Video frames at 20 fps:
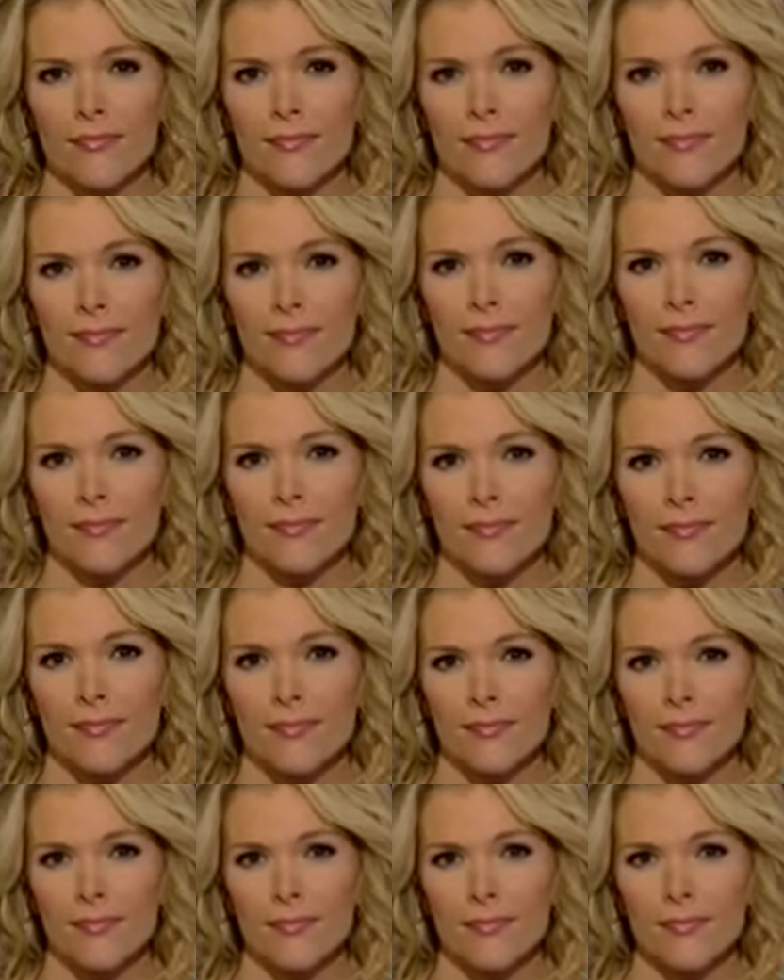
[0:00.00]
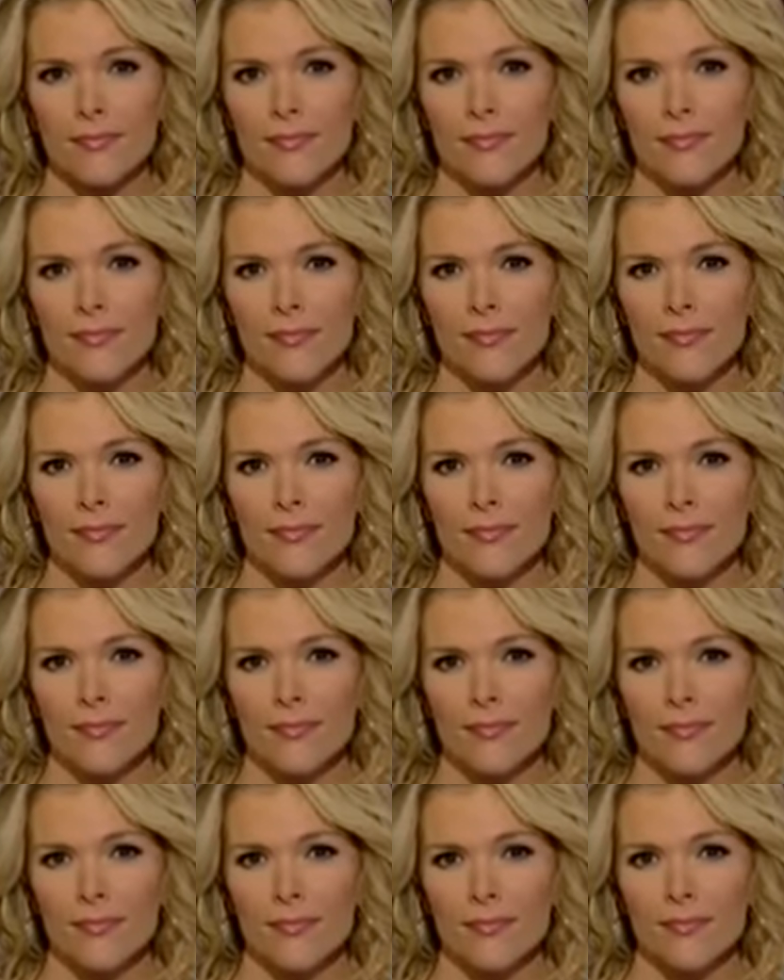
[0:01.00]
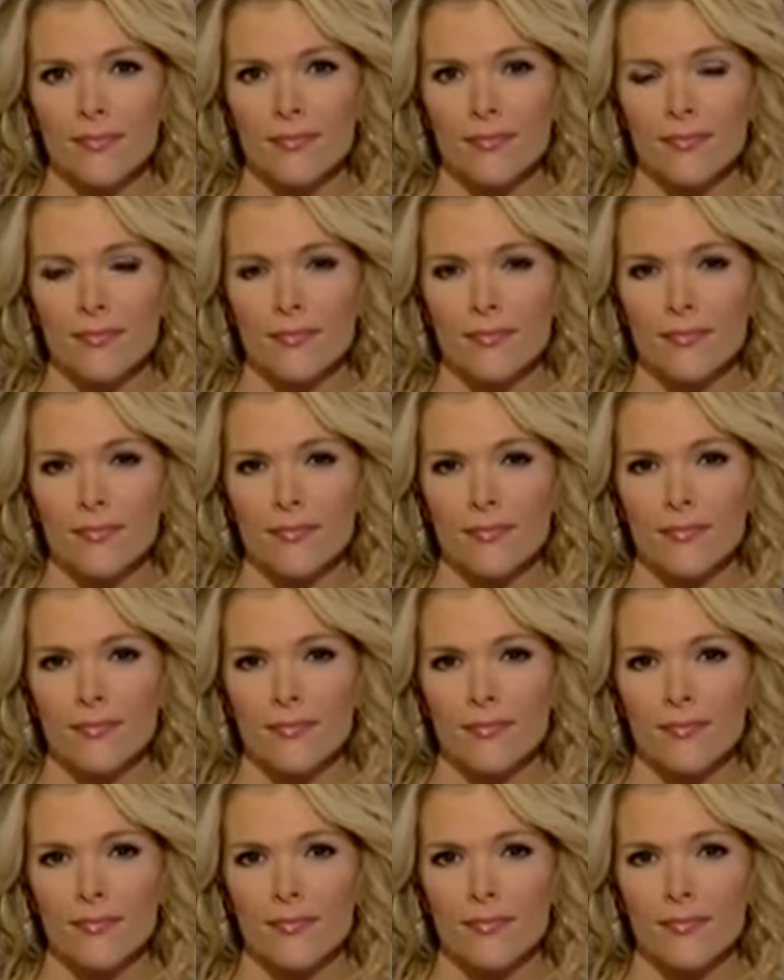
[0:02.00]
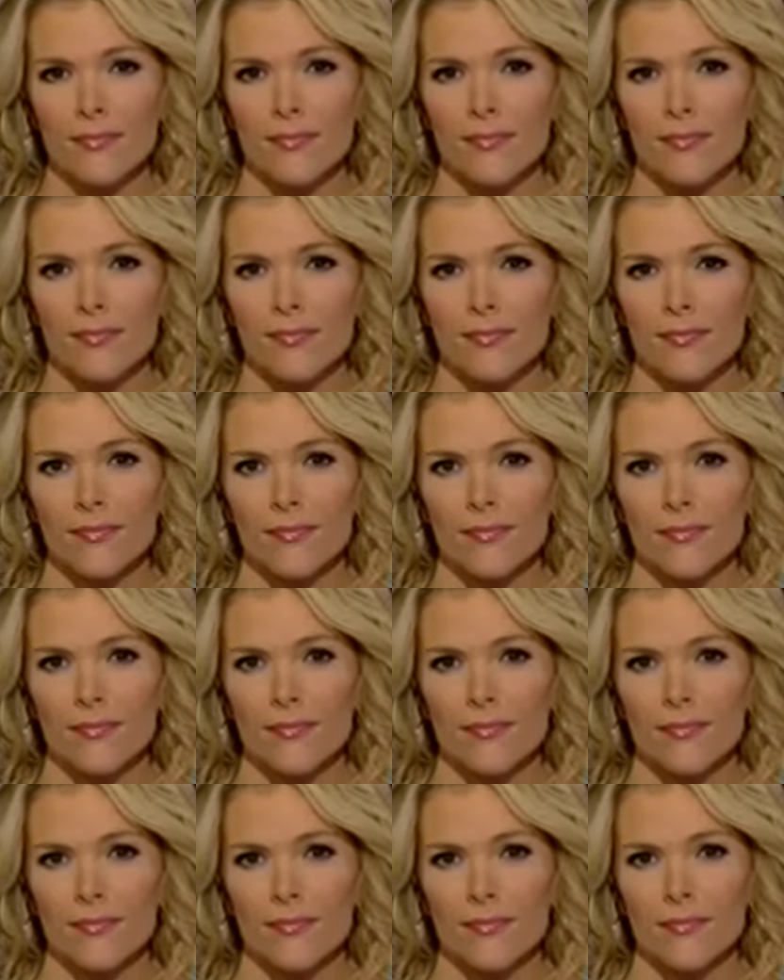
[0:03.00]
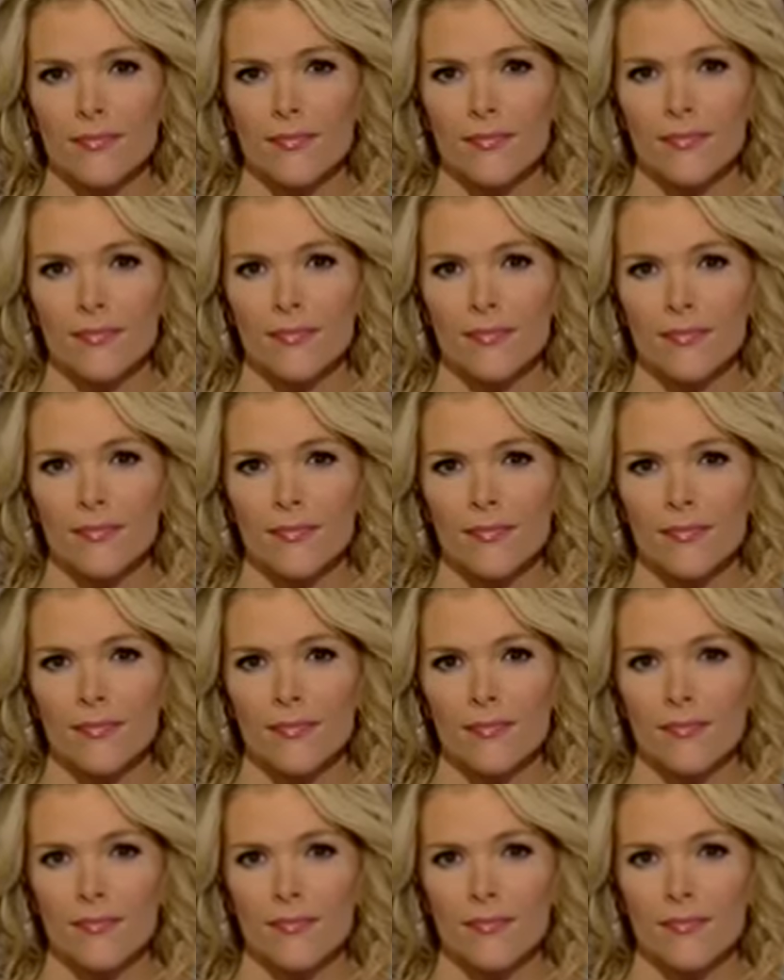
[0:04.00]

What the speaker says: The person shown says nothing.